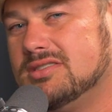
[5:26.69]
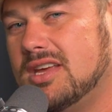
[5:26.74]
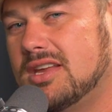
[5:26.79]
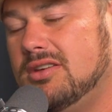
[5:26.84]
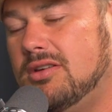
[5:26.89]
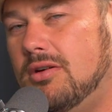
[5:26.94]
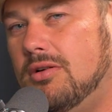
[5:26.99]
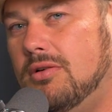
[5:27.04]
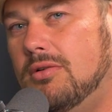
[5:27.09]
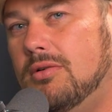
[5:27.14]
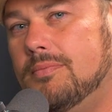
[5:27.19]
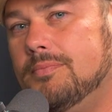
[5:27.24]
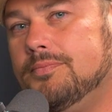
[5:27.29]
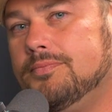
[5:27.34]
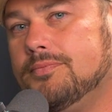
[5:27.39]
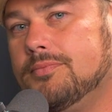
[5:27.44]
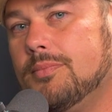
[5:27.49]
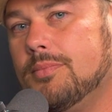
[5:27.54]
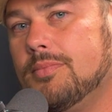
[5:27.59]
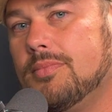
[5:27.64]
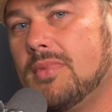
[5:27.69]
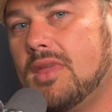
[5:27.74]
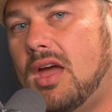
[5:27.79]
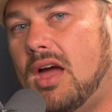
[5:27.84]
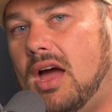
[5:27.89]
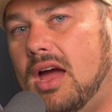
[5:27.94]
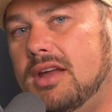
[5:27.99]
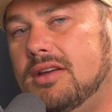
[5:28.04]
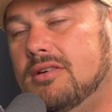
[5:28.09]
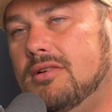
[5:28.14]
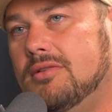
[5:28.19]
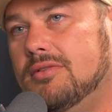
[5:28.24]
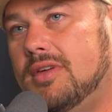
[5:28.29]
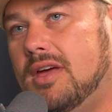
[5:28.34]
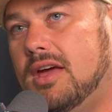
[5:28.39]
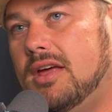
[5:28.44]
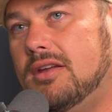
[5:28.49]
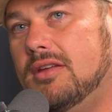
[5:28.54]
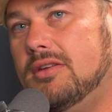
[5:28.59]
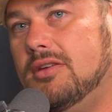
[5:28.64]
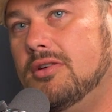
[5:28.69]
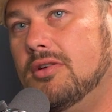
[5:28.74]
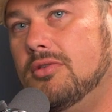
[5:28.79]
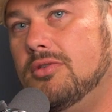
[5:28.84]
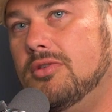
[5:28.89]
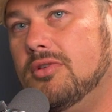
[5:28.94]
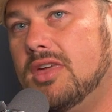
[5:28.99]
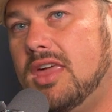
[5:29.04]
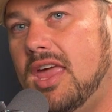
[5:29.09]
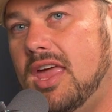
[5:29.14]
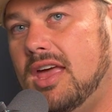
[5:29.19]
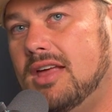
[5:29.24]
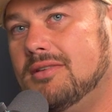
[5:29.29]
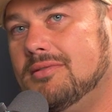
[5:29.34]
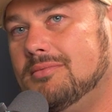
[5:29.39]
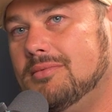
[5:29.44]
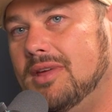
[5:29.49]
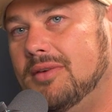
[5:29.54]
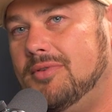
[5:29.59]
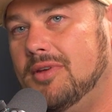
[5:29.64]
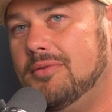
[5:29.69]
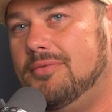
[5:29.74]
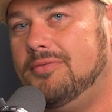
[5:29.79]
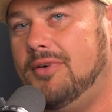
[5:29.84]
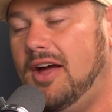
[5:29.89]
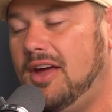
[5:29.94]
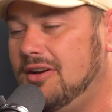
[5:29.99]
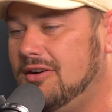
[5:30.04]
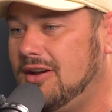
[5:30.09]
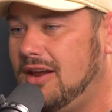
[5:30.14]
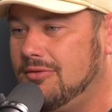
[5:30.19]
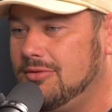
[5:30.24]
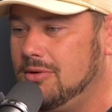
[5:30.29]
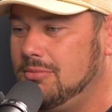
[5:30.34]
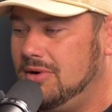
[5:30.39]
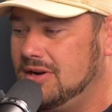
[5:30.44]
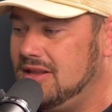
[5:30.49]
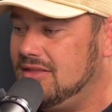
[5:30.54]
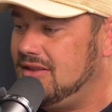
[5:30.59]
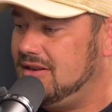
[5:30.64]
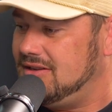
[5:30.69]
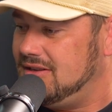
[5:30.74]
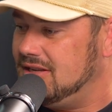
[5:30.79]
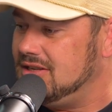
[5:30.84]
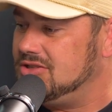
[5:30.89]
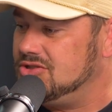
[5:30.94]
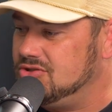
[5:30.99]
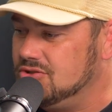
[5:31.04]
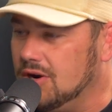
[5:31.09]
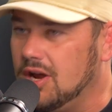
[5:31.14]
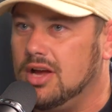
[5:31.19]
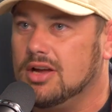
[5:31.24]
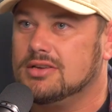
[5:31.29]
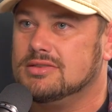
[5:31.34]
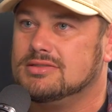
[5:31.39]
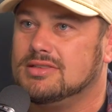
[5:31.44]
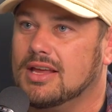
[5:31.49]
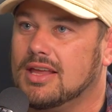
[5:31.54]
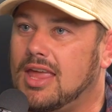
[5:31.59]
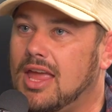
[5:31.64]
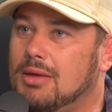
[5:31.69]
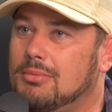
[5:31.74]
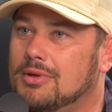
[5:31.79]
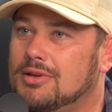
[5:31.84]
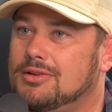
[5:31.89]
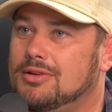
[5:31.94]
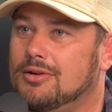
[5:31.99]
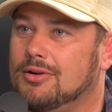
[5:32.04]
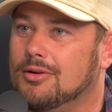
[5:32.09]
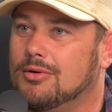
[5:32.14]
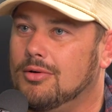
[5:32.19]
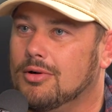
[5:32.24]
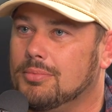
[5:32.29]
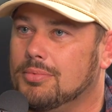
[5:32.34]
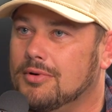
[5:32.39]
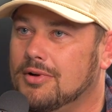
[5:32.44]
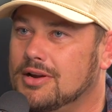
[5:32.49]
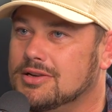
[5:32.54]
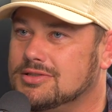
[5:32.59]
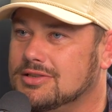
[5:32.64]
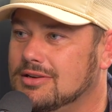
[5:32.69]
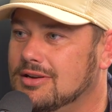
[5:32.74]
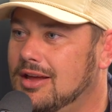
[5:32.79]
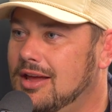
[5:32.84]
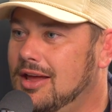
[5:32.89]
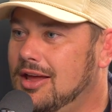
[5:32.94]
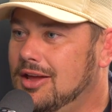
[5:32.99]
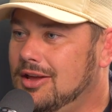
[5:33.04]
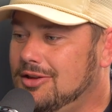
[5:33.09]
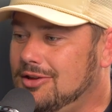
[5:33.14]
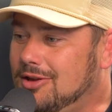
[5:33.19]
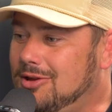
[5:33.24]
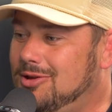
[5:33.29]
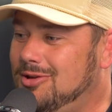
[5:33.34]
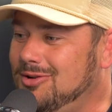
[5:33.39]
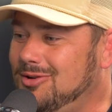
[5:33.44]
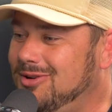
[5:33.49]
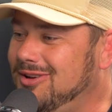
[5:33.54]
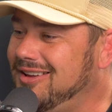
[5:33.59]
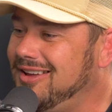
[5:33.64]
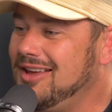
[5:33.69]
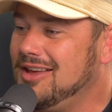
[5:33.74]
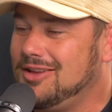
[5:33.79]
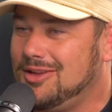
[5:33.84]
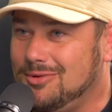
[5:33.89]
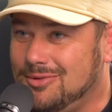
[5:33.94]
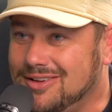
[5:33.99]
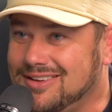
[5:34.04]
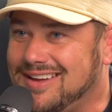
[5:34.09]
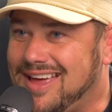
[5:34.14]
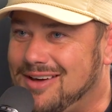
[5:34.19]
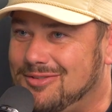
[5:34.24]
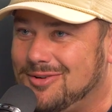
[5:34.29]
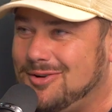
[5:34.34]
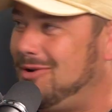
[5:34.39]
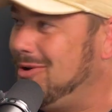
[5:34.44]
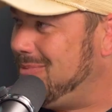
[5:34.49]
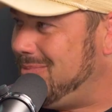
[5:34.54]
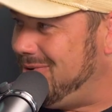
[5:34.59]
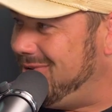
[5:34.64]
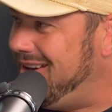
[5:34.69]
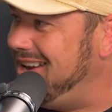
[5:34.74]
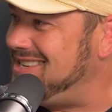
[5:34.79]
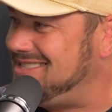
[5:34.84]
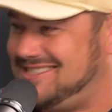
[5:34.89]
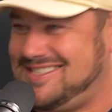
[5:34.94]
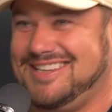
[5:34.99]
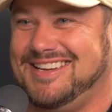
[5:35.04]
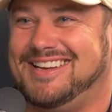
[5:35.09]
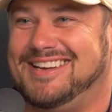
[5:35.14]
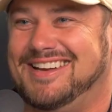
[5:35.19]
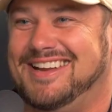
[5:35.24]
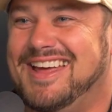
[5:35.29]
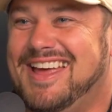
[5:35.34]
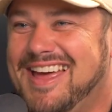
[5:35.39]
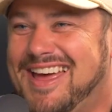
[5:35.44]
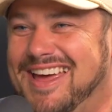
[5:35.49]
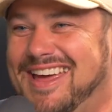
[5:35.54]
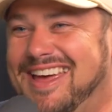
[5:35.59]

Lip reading: Because I know that you can't, if you fired everybody that did drugs that came into your corporation, you wouldn't have a corporation.